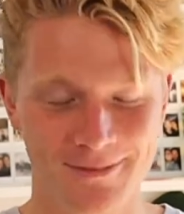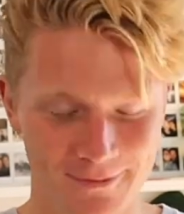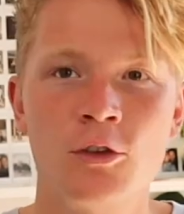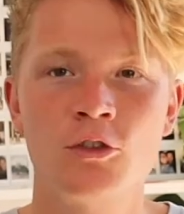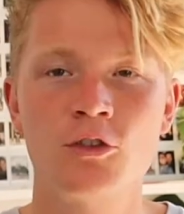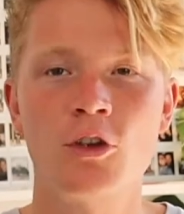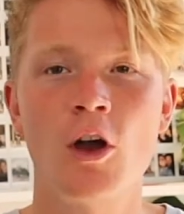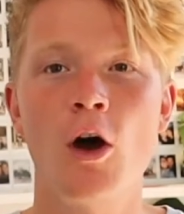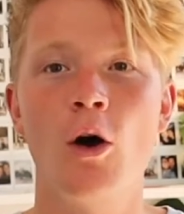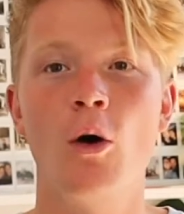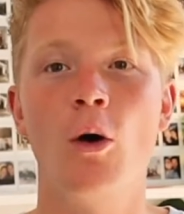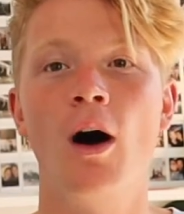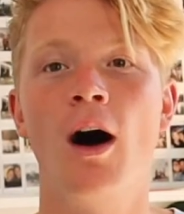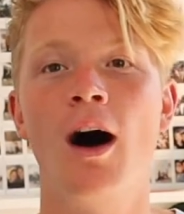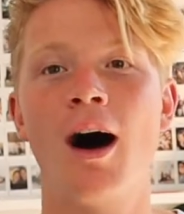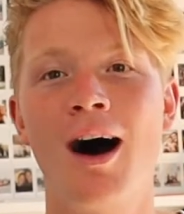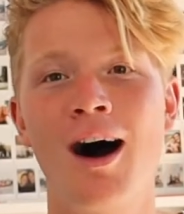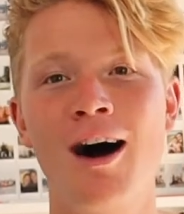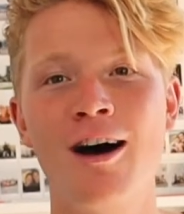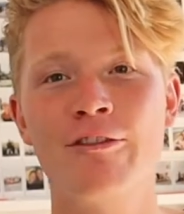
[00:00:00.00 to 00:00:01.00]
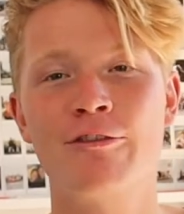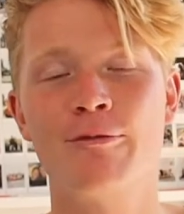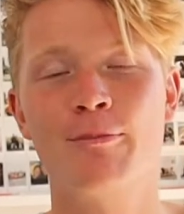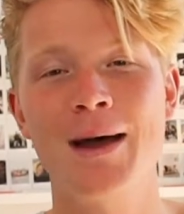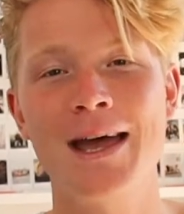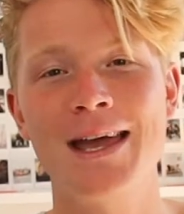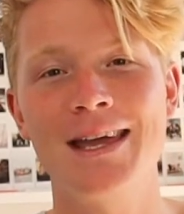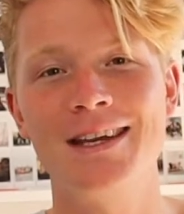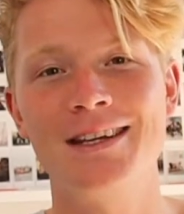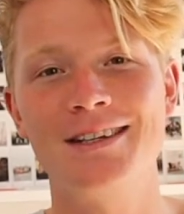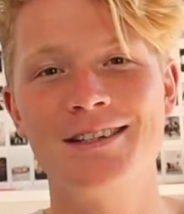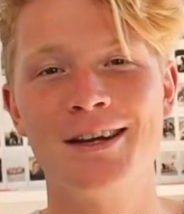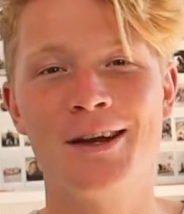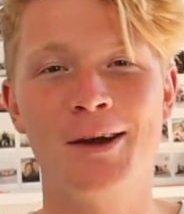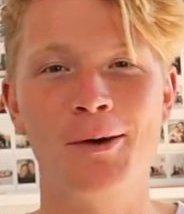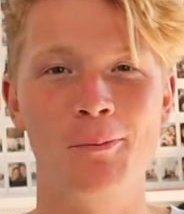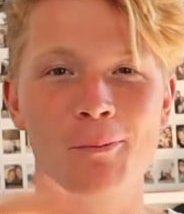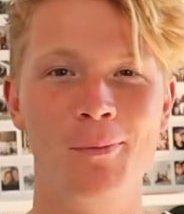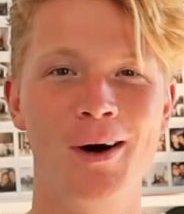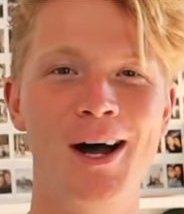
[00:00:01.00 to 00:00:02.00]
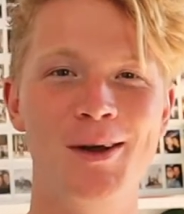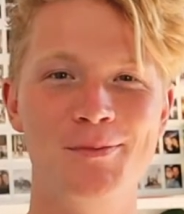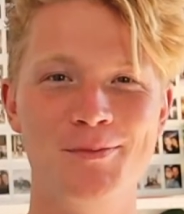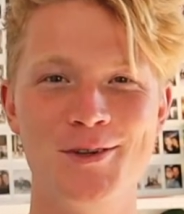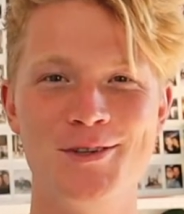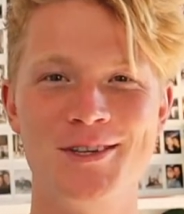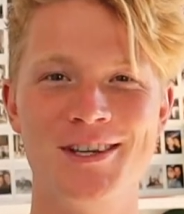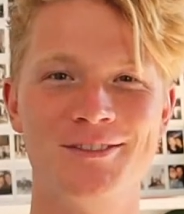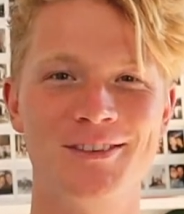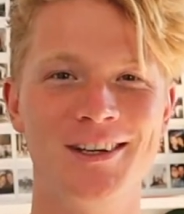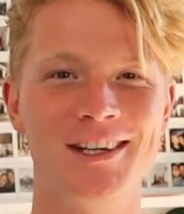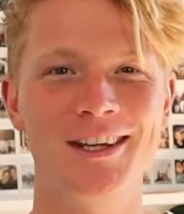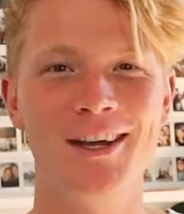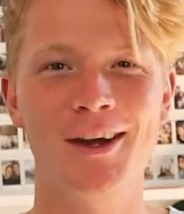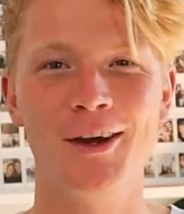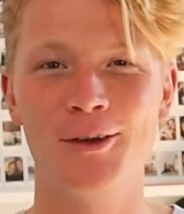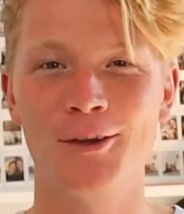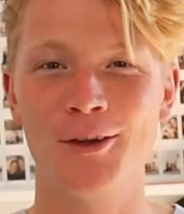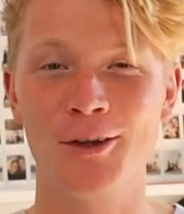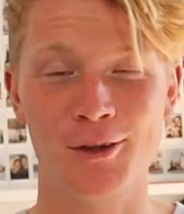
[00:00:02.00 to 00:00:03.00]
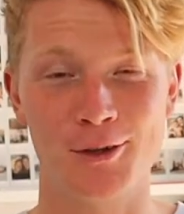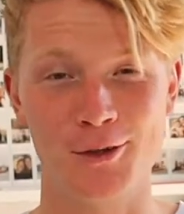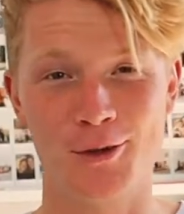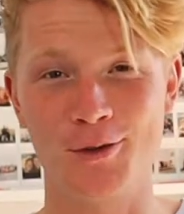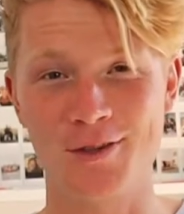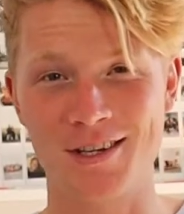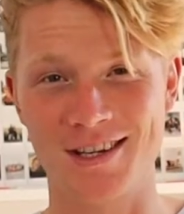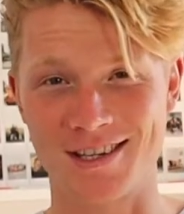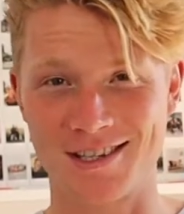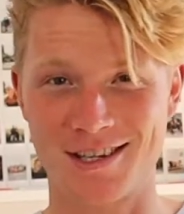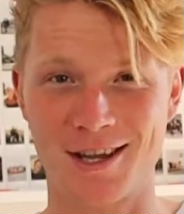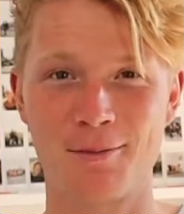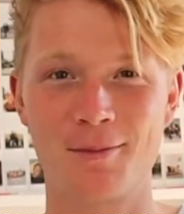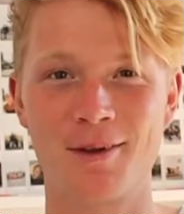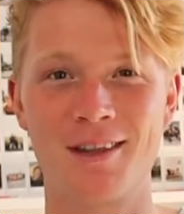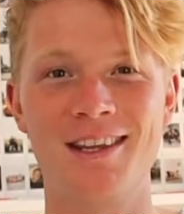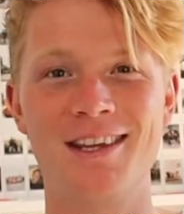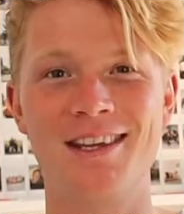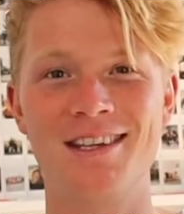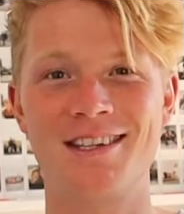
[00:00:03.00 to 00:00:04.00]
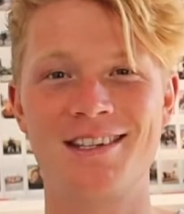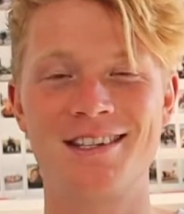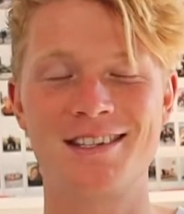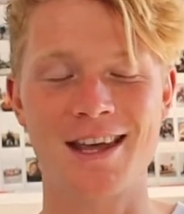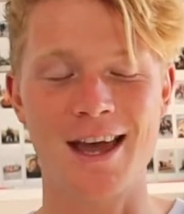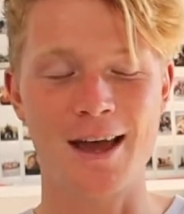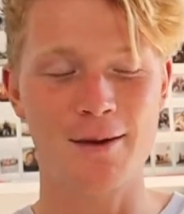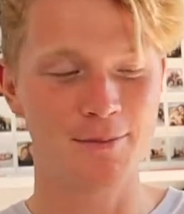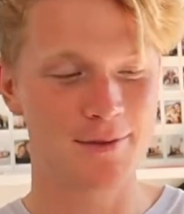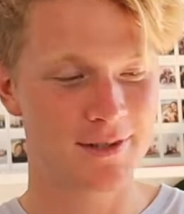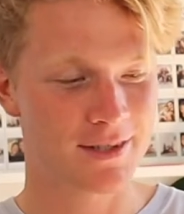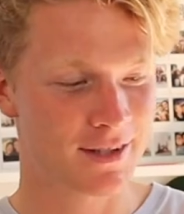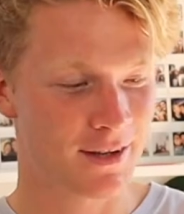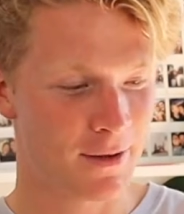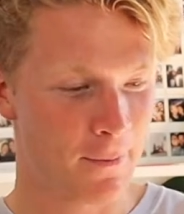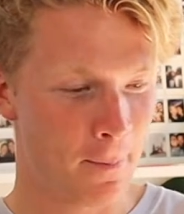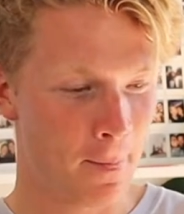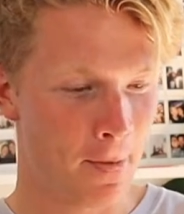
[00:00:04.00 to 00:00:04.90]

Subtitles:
So, I've made my music video using some of these steps.